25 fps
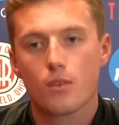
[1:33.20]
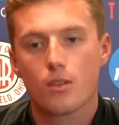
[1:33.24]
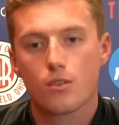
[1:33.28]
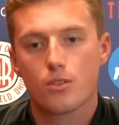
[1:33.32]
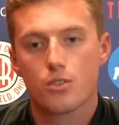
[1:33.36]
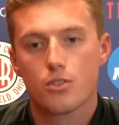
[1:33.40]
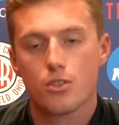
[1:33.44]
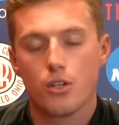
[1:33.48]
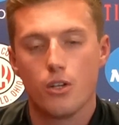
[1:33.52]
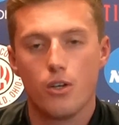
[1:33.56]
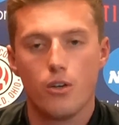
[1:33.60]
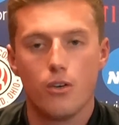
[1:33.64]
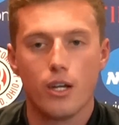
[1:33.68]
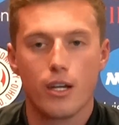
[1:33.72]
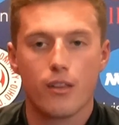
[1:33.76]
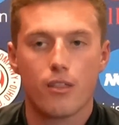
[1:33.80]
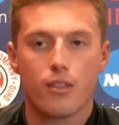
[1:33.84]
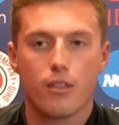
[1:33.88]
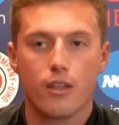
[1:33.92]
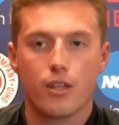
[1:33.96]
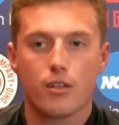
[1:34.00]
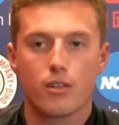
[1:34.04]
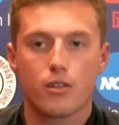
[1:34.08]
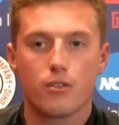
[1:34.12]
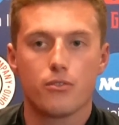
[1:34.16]
So I
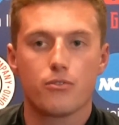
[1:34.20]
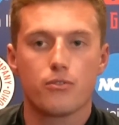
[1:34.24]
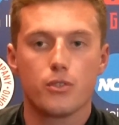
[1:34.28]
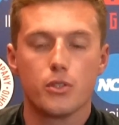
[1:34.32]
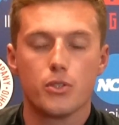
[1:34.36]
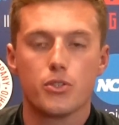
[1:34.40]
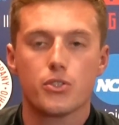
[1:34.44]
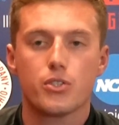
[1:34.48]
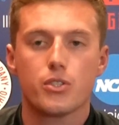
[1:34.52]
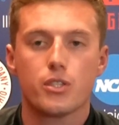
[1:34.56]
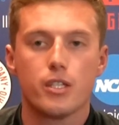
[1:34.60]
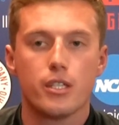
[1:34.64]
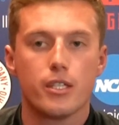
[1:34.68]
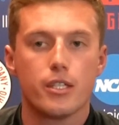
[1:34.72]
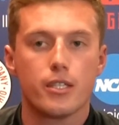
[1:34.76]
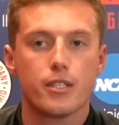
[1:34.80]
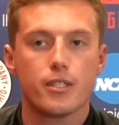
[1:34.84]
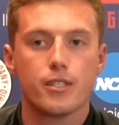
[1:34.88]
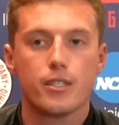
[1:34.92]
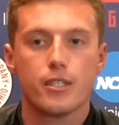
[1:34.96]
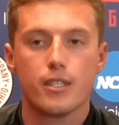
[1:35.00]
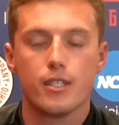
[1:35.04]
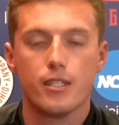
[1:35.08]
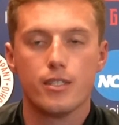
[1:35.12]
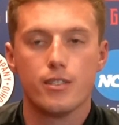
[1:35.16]
think the first
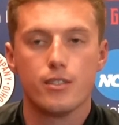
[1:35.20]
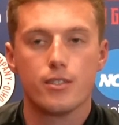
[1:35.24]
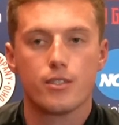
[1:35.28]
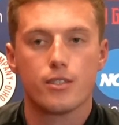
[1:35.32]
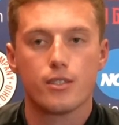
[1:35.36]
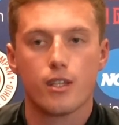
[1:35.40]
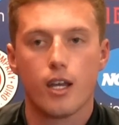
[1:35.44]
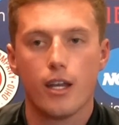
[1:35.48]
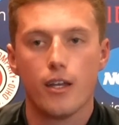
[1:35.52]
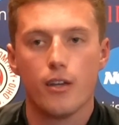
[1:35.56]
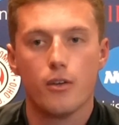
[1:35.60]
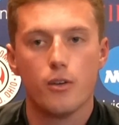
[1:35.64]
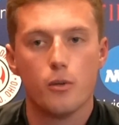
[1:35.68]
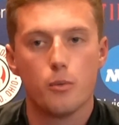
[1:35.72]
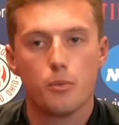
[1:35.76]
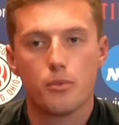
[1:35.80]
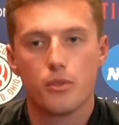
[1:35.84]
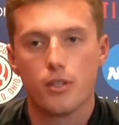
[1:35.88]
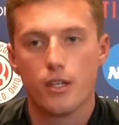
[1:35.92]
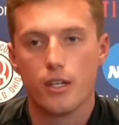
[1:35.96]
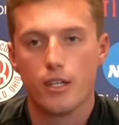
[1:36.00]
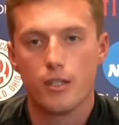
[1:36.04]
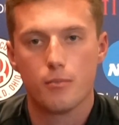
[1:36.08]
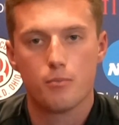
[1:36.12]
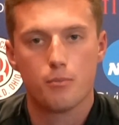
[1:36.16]
thing is I hope
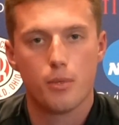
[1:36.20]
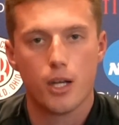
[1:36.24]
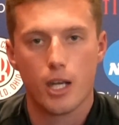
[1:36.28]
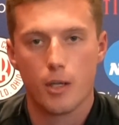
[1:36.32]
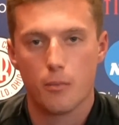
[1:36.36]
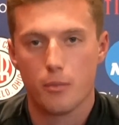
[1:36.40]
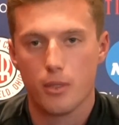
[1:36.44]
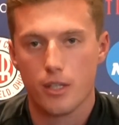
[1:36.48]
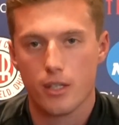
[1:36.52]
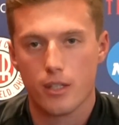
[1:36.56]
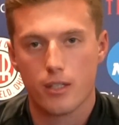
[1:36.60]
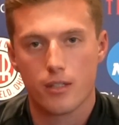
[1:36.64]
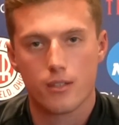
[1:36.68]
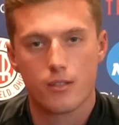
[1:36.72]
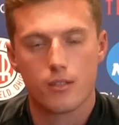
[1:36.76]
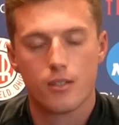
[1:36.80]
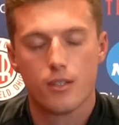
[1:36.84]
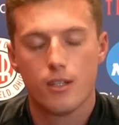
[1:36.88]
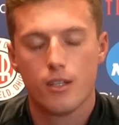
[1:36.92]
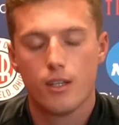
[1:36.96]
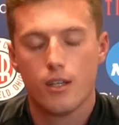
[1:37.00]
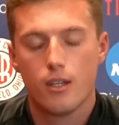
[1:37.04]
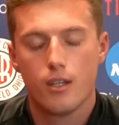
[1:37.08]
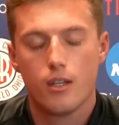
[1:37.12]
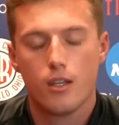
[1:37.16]
that by being
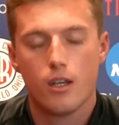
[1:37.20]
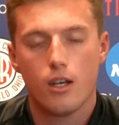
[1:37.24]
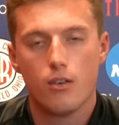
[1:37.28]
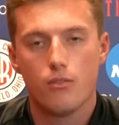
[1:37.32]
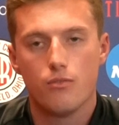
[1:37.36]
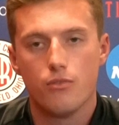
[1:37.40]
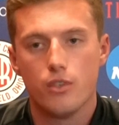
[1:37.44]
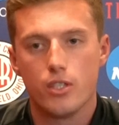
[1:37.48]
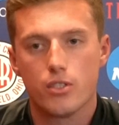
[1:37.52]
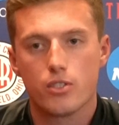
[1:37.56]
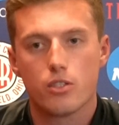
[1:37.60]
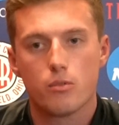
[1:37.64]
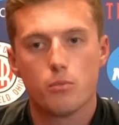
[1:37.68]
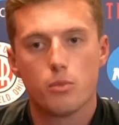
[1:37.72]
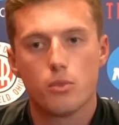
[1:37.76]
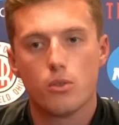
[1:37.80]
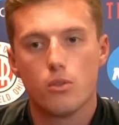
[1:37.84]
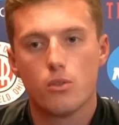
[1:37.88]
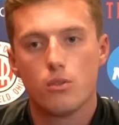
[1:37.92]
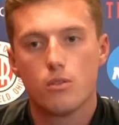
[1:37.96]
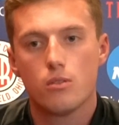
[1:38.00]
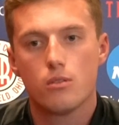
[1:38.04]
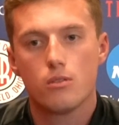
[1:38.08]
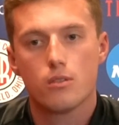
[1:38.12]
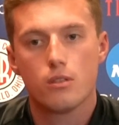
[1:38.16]
a
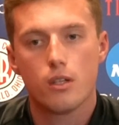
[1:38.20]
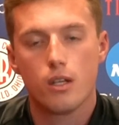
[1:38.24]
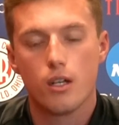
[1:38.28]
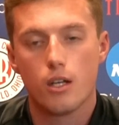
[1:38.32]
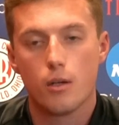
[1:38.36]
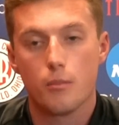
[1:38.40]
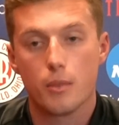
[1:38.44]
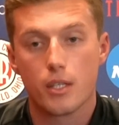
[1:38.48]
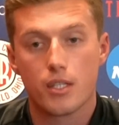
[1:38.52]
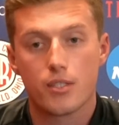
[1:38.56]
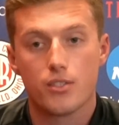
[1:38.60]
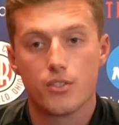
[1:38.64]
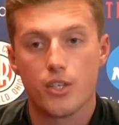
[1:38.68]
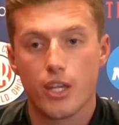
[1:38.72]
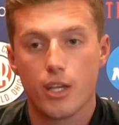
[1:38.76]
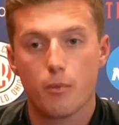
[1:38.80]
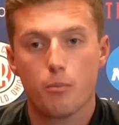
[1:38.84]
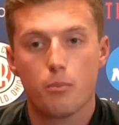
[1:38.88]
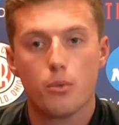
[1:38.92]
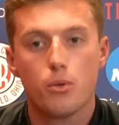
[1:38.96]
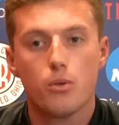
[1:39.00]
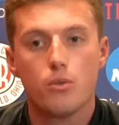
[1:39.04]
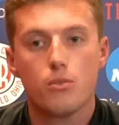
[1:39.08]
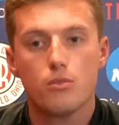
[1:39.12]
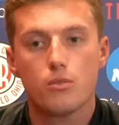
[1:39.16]
visible
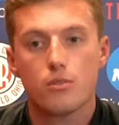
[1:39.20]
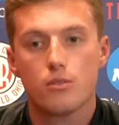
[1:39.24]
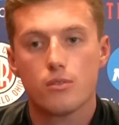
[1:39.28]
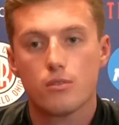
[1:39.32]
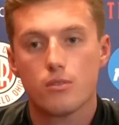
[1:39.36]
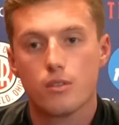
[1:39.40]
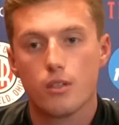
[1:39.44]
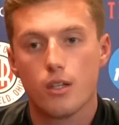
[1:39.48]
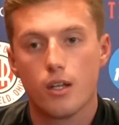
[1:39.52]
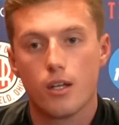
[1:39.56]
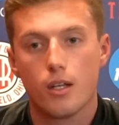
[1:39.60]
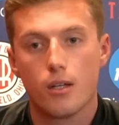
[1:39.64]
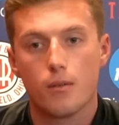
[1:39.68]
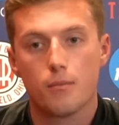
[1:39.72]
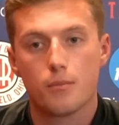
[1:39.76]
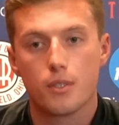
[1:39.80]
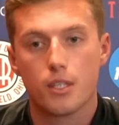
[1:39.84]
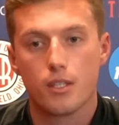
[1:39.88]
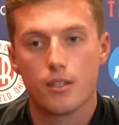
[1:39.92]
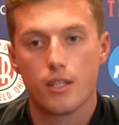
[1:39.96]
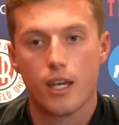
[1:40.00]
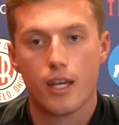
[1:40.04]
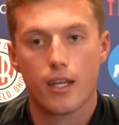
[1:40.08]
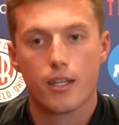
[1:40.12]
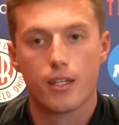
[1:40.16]
example,
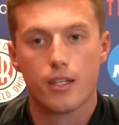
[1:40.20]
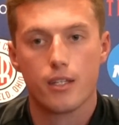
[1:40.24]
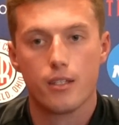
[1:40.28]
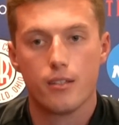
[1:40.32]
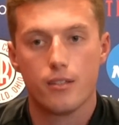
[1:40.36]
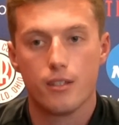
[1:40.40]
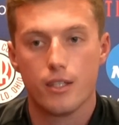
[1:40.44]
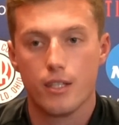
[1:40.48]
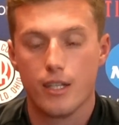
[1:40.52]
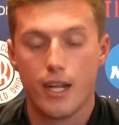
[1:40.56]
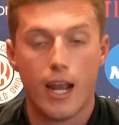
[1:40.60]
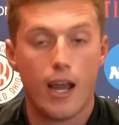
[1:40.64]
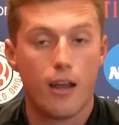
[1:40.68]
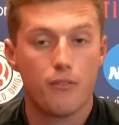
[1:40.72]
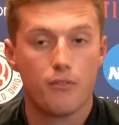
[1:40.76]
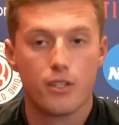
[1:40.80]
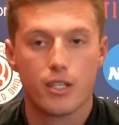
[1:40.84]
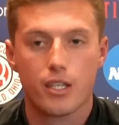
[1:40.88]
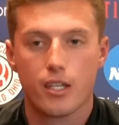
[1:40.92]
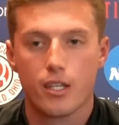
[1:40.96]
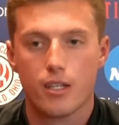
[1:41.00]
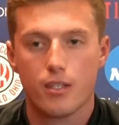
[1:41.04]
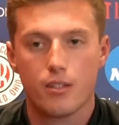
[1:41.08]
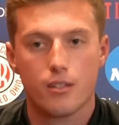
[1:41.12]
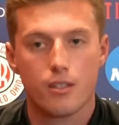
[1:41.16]
that can, an
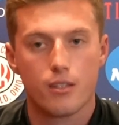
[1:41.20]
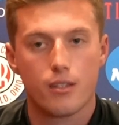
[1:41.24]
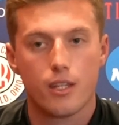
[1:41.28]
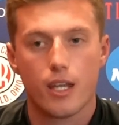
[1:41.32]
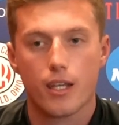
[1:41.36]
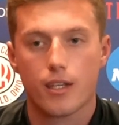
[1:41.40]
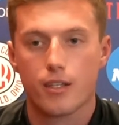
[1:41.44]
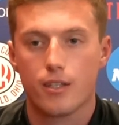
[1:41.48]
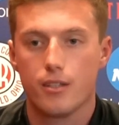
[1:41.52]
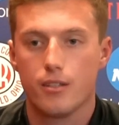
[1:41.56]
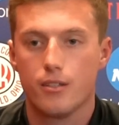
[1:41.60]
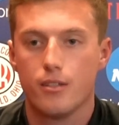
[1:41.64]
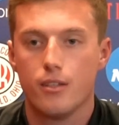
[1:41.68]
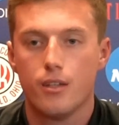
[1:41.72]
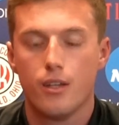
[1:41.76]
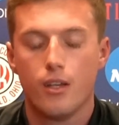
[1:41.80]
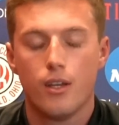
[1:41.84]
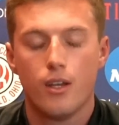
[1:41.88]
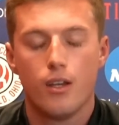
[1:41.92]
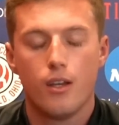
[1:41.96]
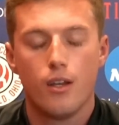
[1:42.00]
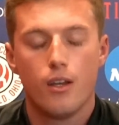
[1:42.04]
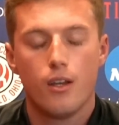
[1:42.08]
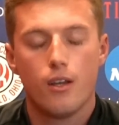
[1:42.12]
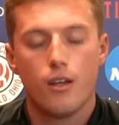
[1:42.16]
advocate, that can
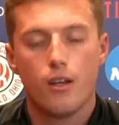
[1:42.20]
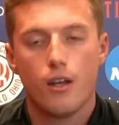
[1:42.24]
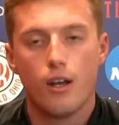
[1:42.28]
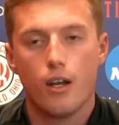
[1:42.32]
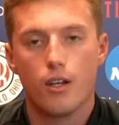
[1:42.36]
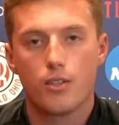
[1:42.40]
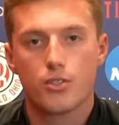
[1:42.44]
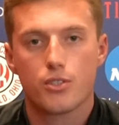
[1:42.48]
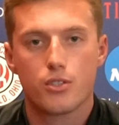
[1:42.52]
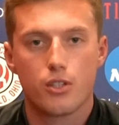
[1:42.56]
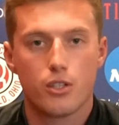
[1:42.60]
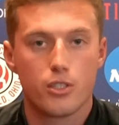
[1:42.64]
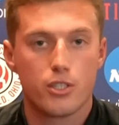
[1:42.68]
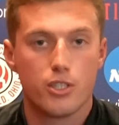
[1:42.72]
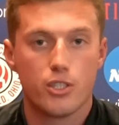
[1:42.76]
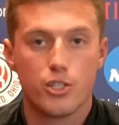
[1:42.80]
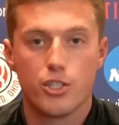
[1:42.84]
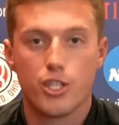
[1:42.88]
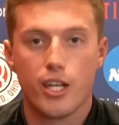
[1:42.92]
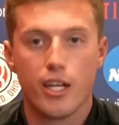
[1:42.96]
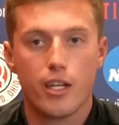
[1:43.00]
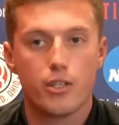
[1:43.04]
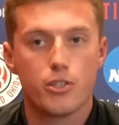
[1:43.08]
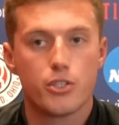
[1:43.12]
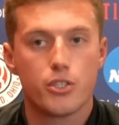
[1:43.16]
start to
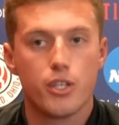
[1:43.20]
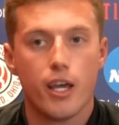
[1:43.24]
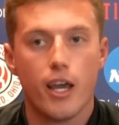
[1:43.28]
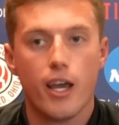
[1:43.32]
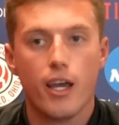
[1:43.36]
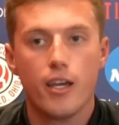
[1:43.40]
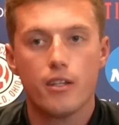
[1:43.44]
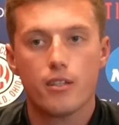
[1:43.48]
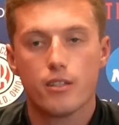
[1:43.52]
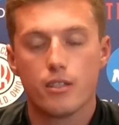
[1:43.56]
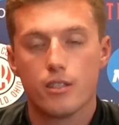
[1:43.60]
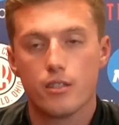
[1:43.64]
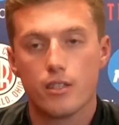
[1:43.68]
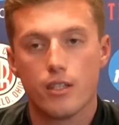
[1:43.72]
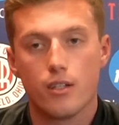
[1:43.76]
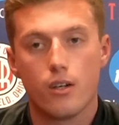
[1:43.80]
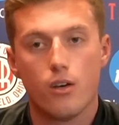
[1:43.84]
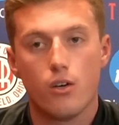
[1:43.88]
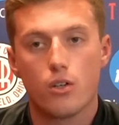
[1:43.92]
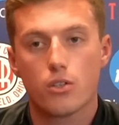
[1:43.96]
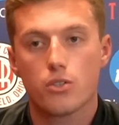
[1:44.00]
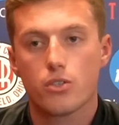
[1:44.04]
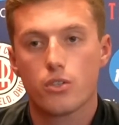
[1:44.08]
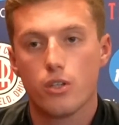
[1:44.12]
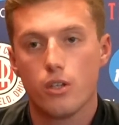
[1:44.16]
change that. And then
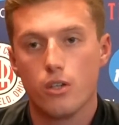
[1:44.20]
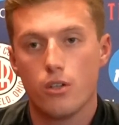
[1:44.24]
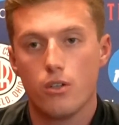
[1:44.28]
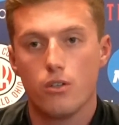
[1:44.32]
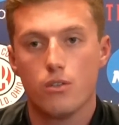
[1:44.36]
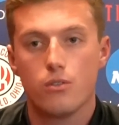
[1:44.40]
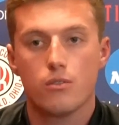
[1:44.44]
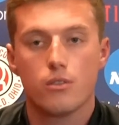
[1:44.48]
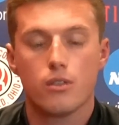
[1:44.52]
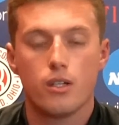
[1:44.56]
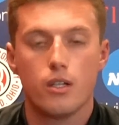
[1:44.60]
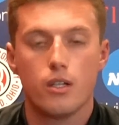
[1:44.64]
also,